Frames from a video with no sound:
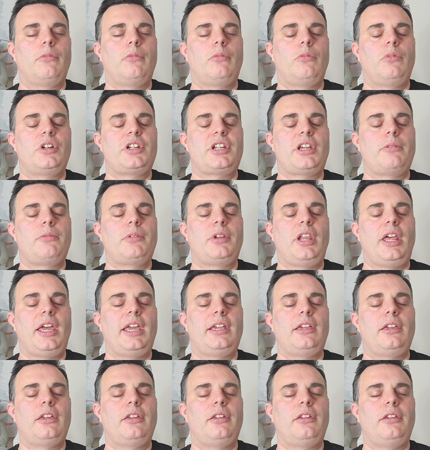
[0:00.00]
What I would
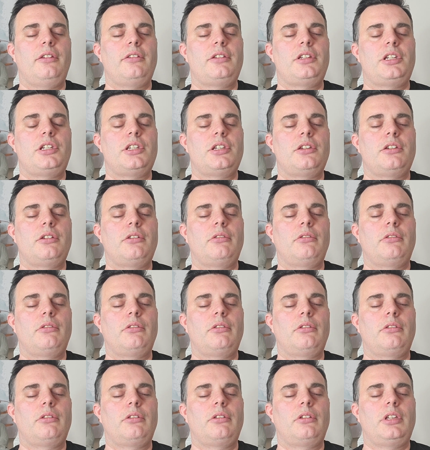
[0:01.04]
like you to do
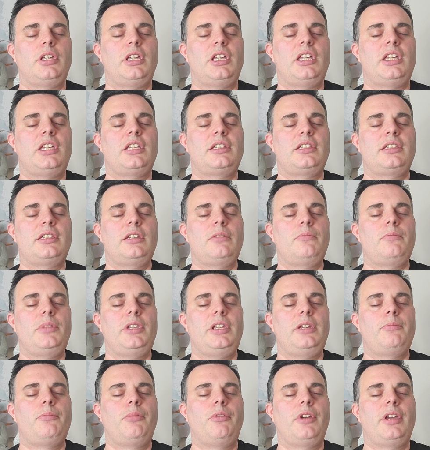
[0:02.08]
is
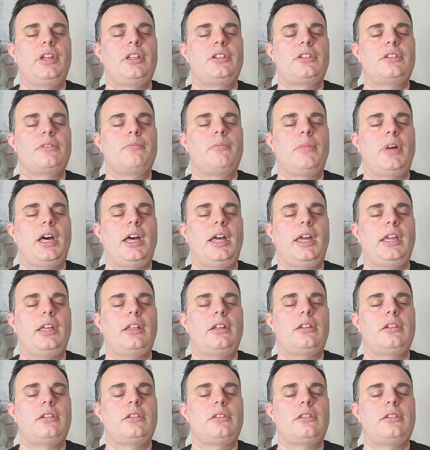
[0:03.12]
simply bring to
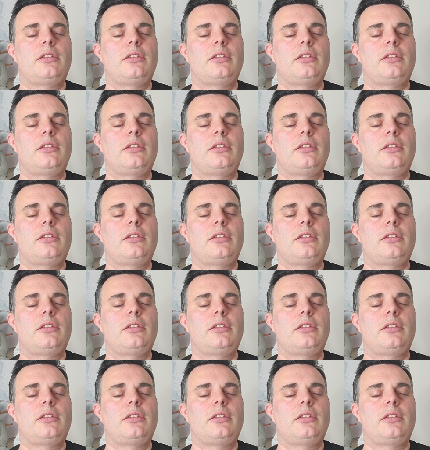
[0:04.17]
mind